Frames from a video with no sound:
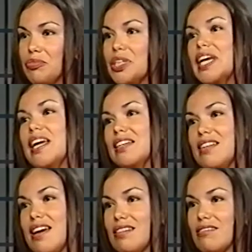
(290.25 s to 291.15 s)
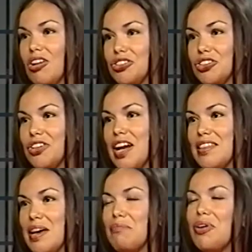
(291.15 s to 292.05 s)
regain that culture
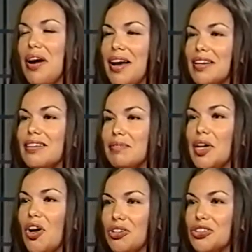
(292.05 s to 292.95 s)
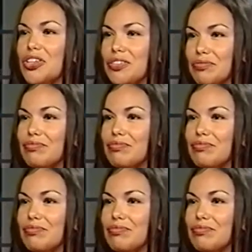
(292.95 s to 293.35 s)
and that pride in my culture.